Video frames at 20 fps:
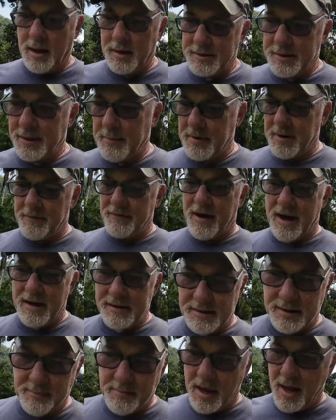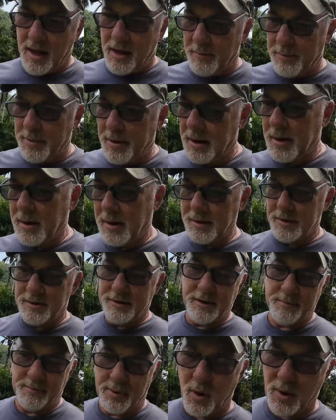some advice, some help,
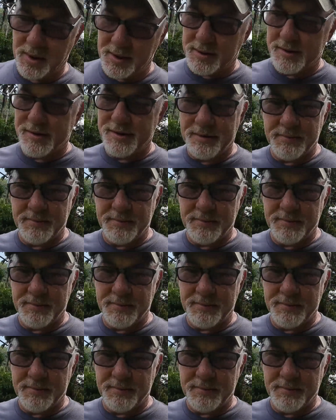some pointers,